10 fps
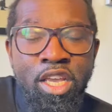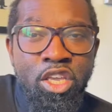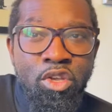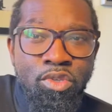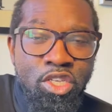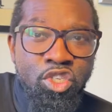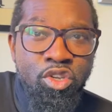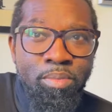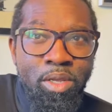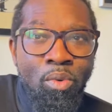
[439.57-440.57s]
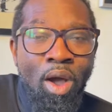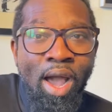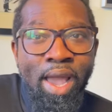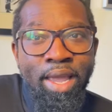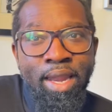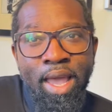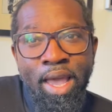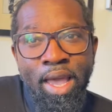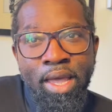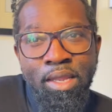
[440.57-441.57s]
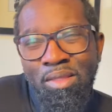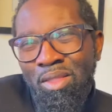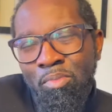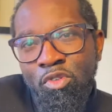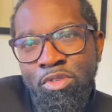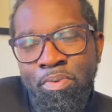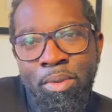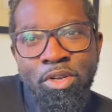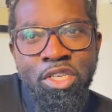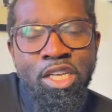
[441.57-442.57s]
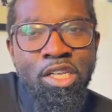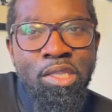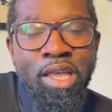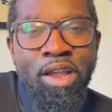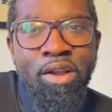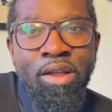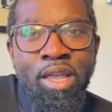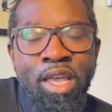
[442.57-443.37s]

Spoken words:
He goes extremely wide and the move's pretty much killed there.